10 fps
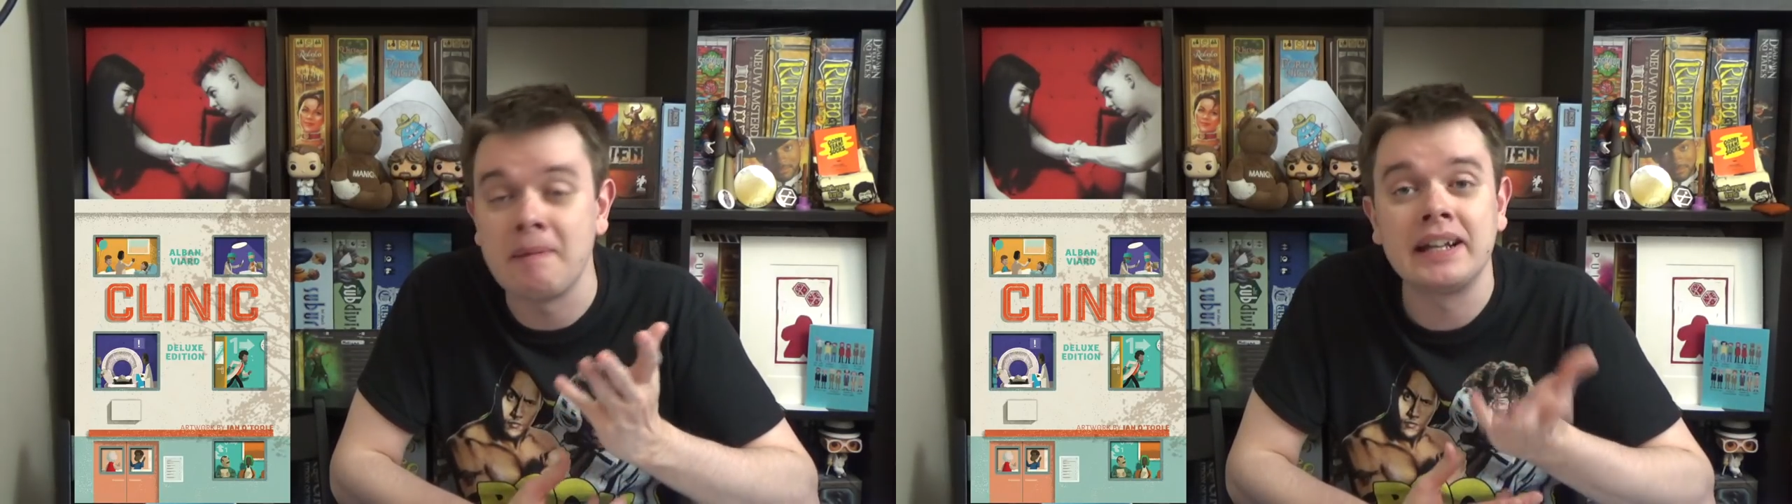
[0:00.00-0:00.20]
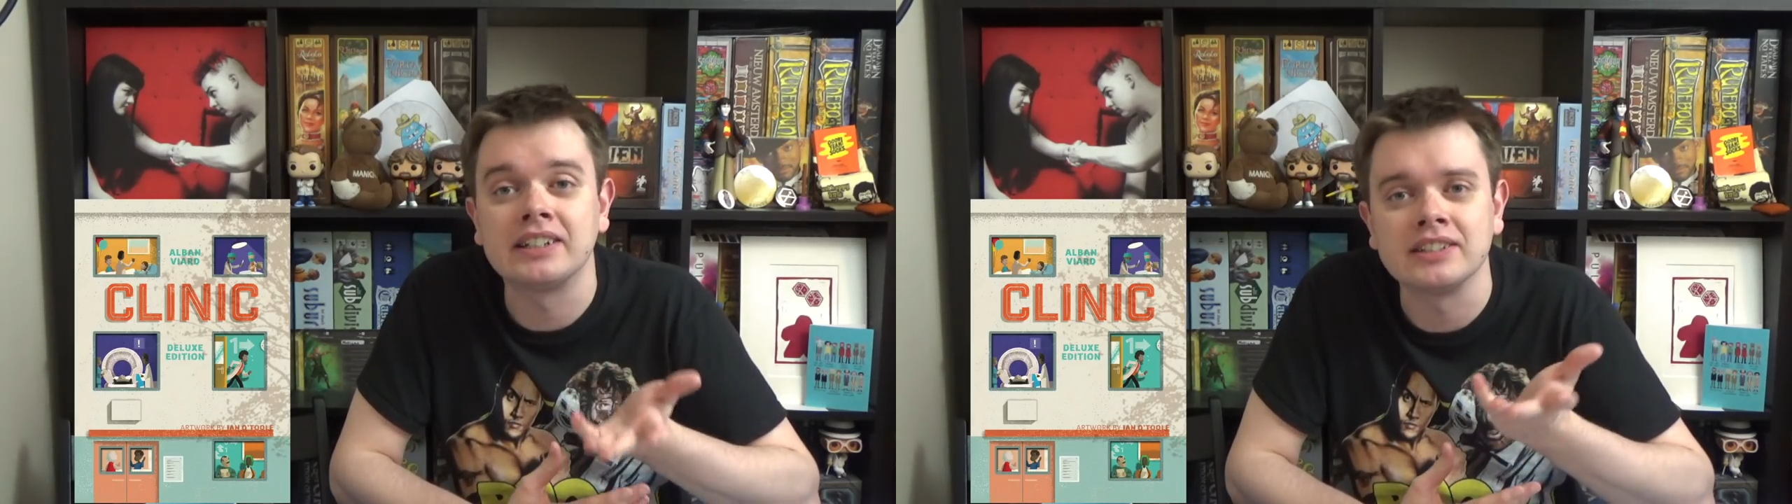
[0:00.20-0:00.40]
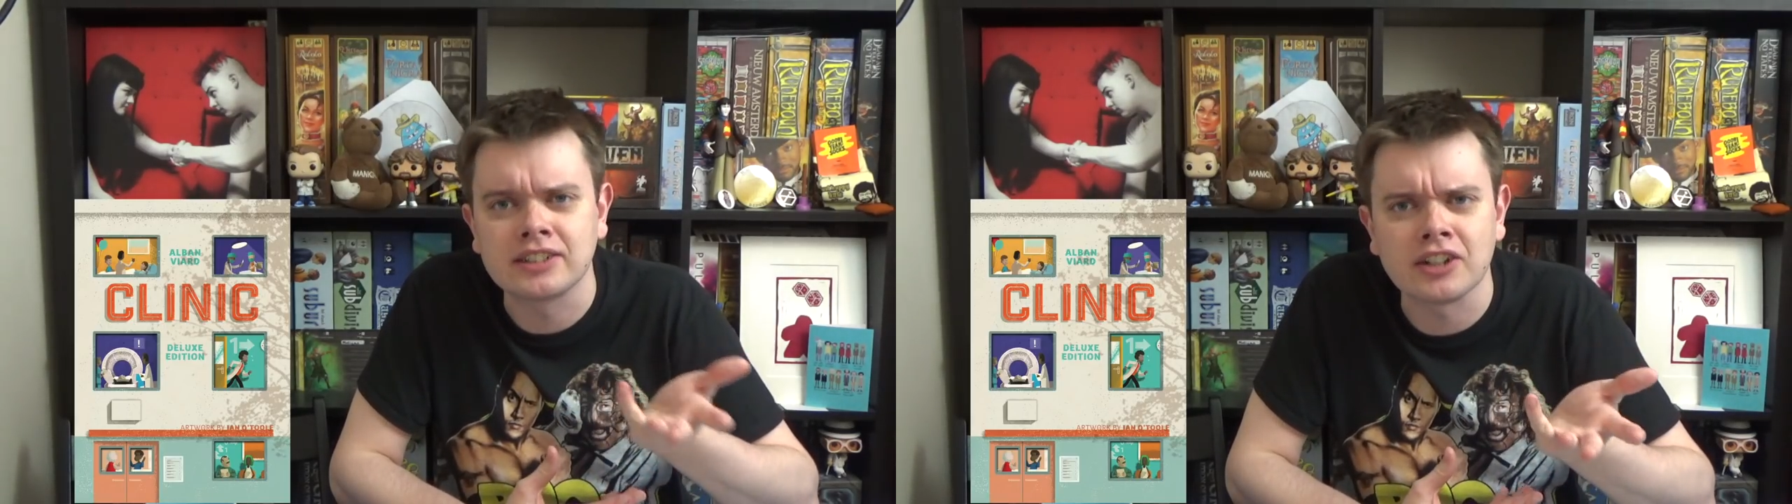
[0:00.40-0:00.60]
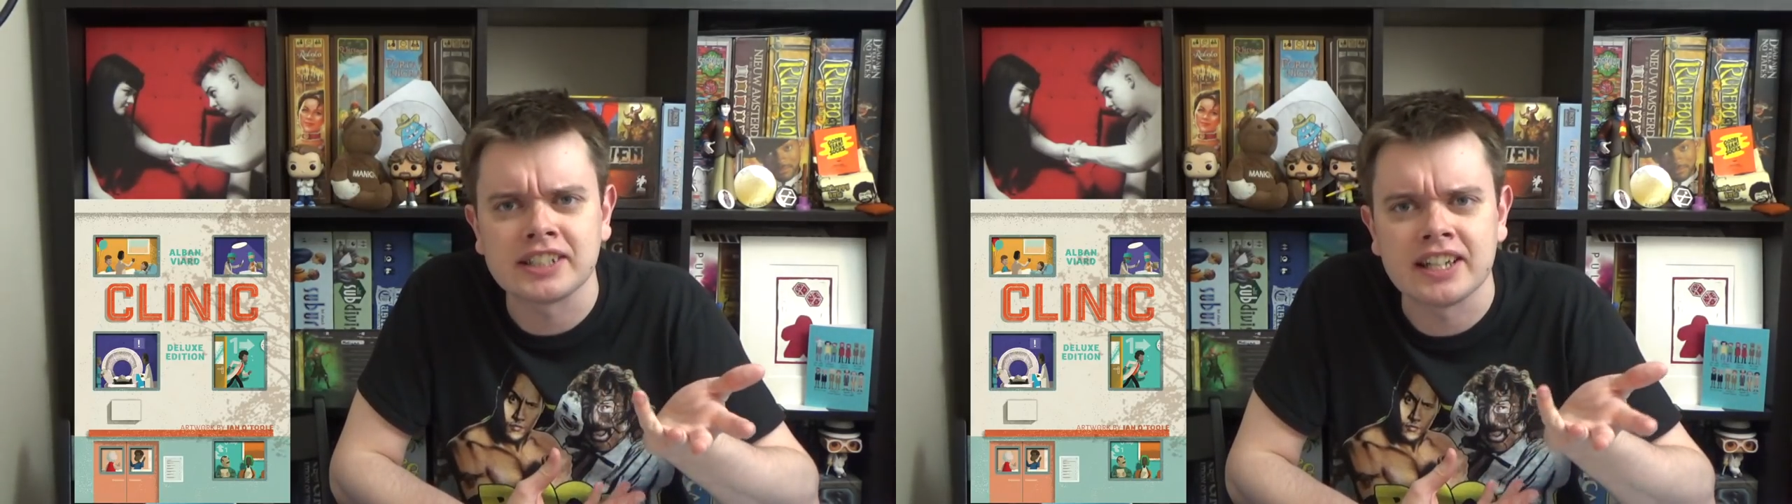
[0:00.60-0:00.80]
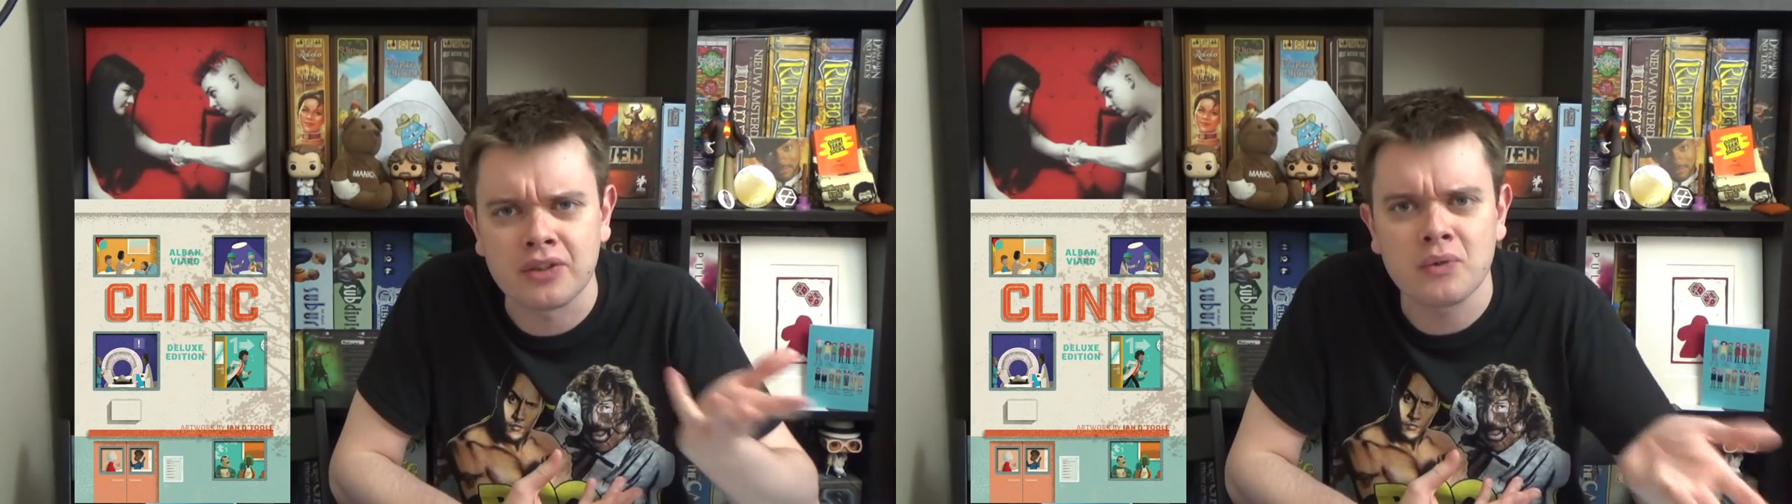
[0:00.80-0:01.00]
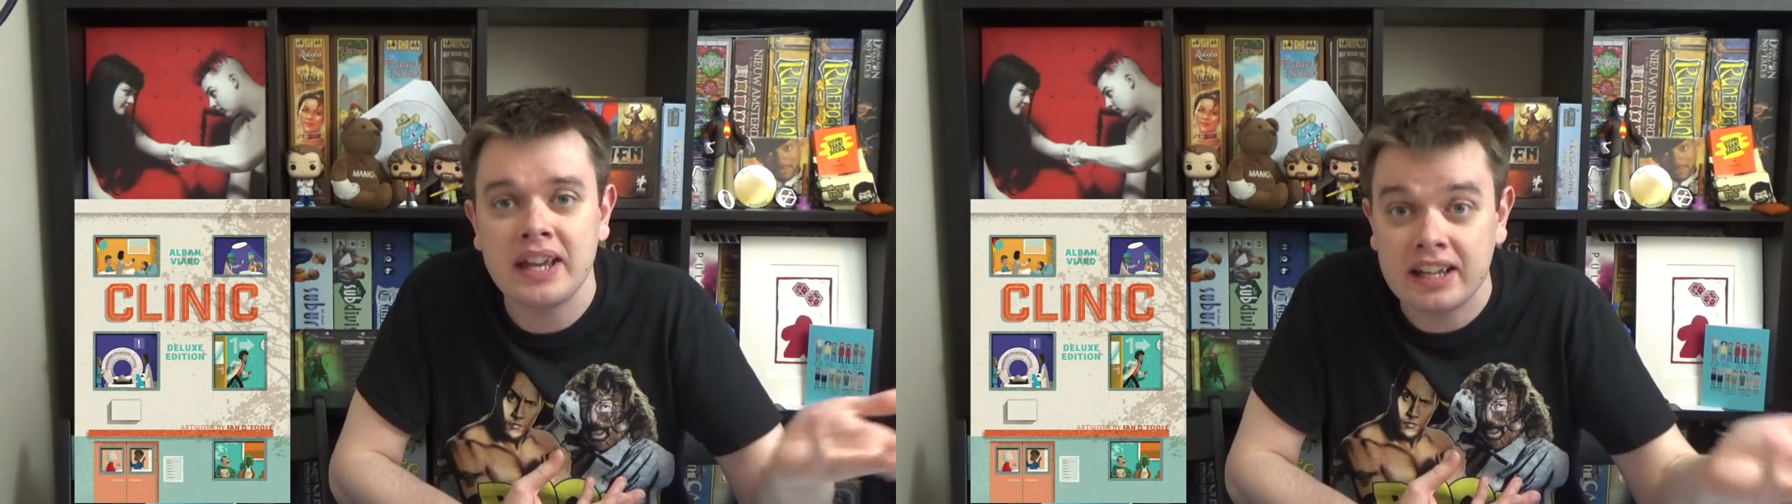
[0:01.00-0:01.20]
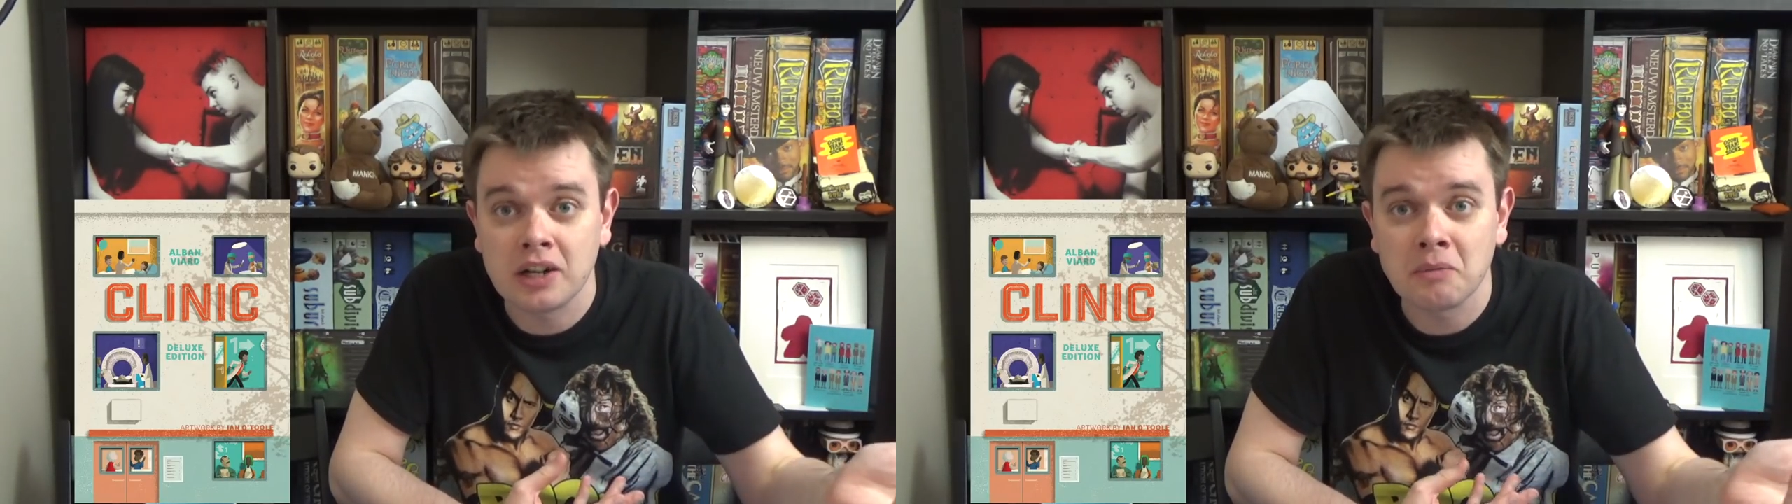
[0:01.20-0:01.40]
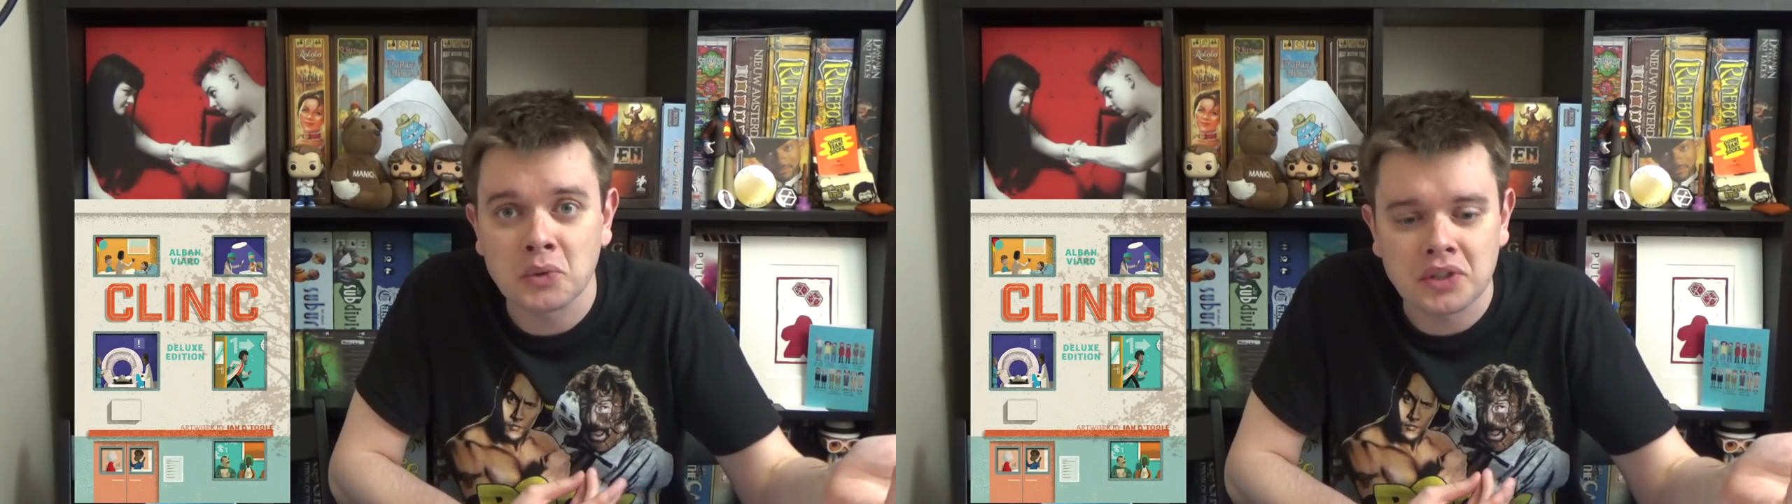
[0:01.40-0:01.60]
Medical Dossier three
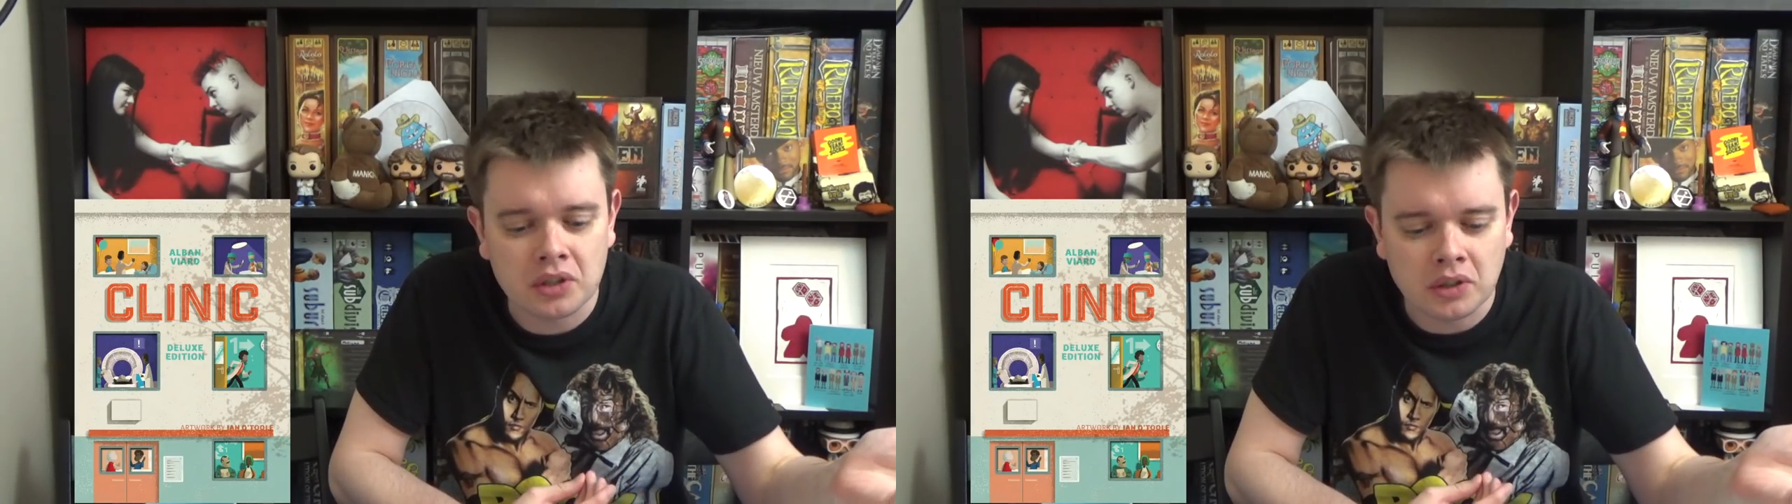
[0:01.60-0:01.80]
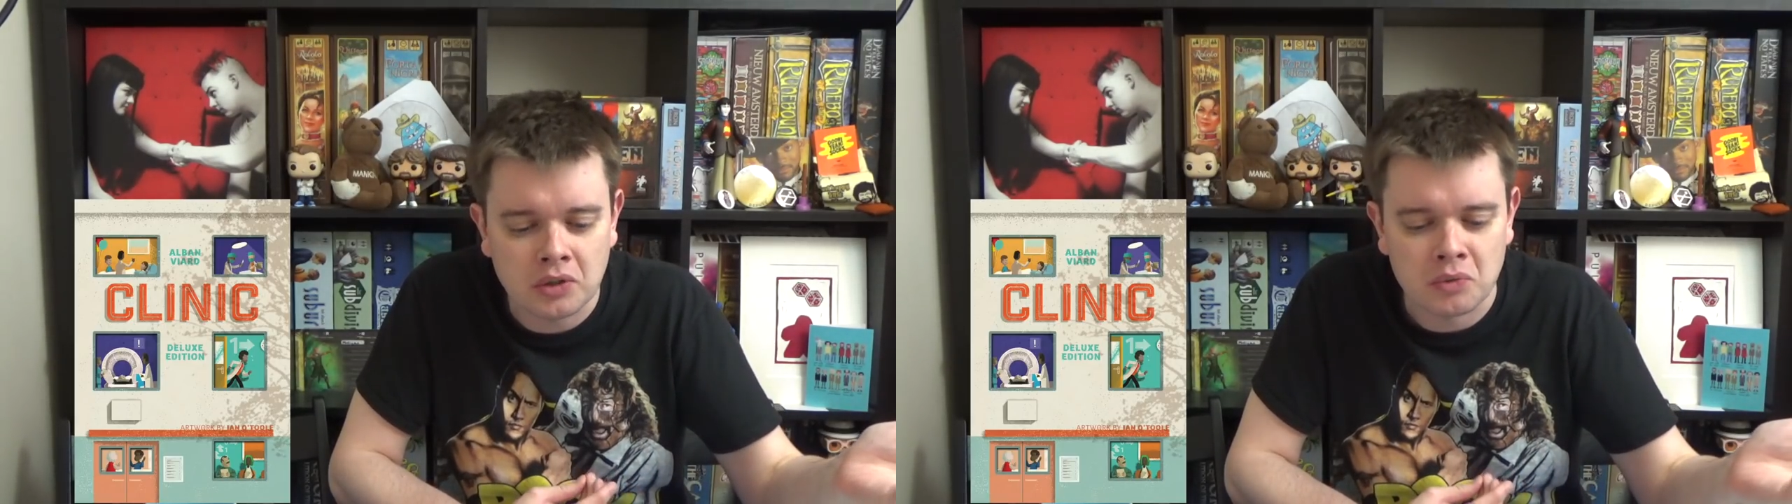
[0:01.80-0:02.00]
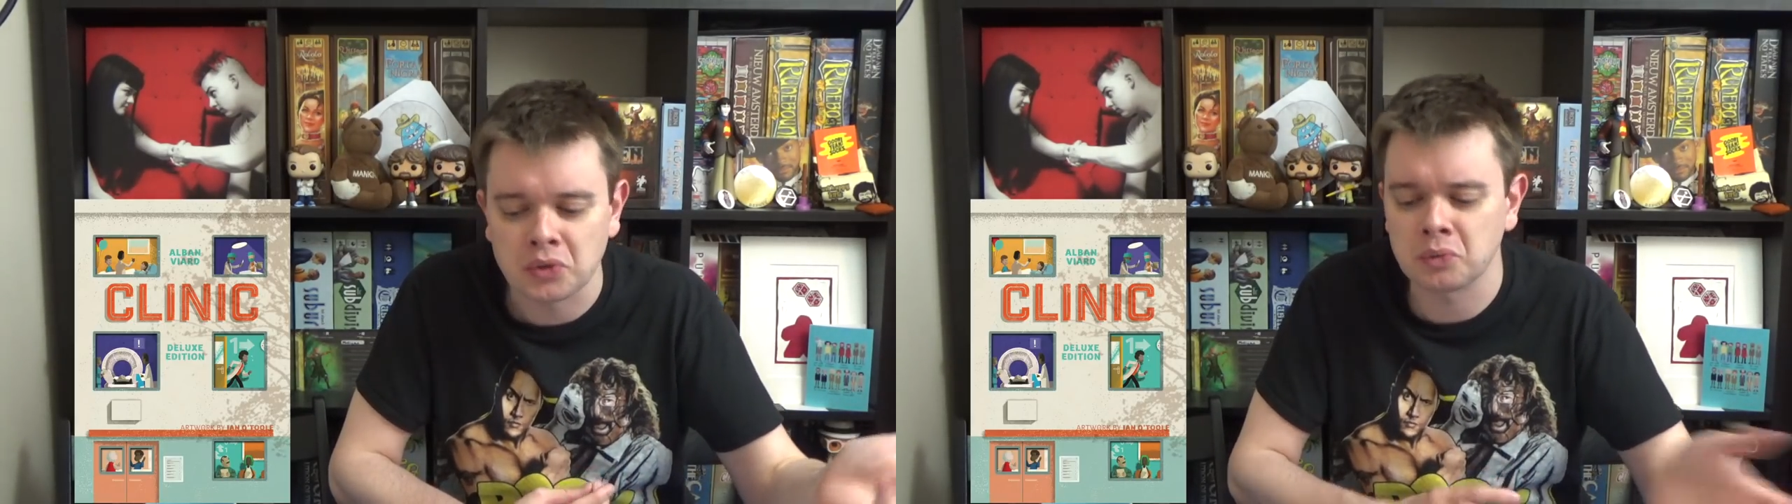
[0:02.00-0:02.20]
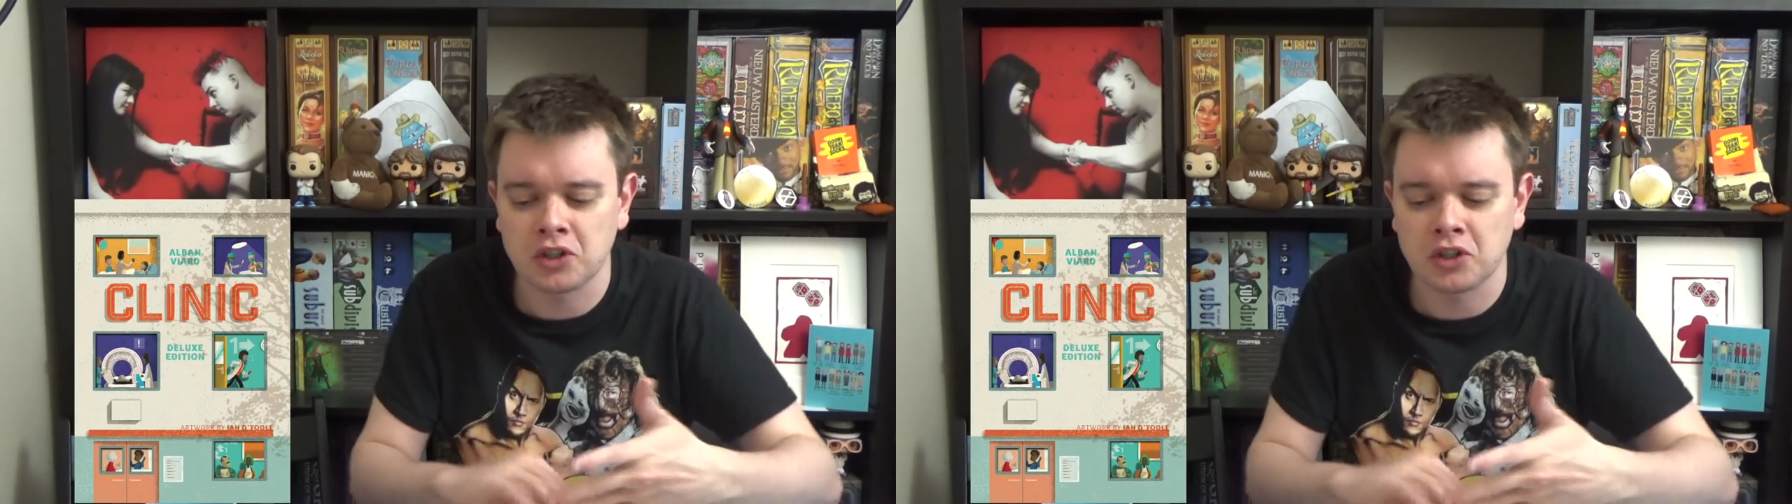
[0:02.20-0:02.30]
comes with solo rules,